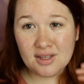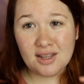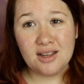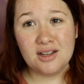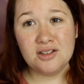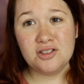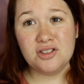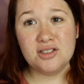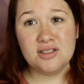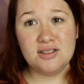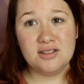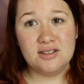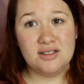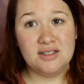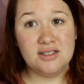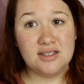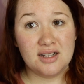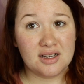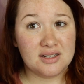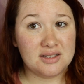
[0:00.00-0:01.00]
It
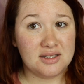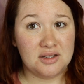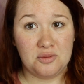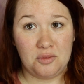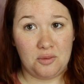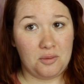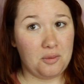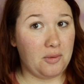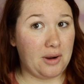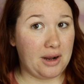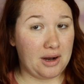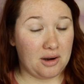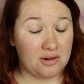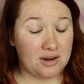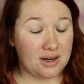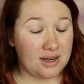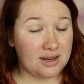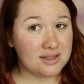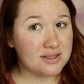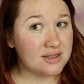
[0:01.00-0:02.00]
just doesn't wear
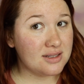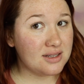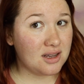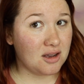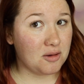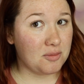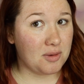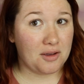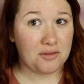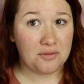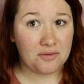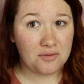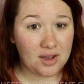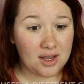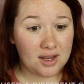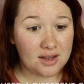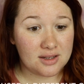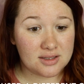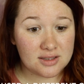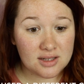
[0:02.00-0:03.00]
nicely on my
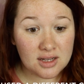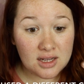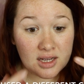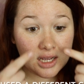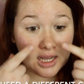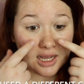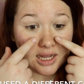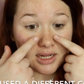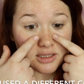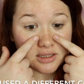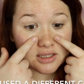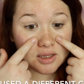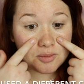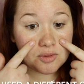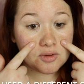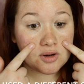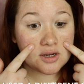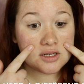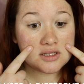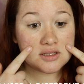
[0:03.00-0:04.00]
face. It
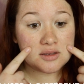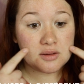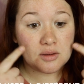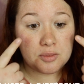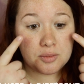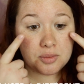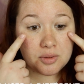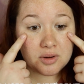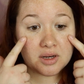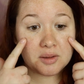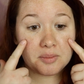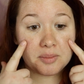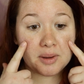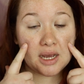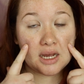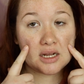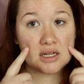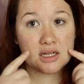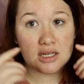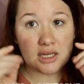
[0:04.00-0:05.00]
separates pretty
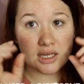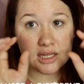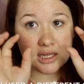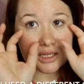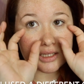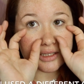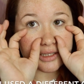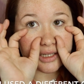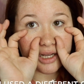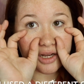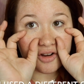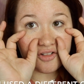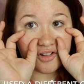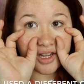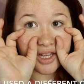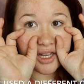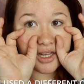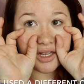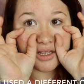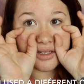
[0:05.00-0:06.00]
badly in this
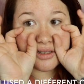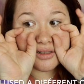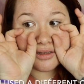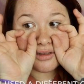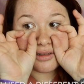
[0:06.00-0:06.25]
area.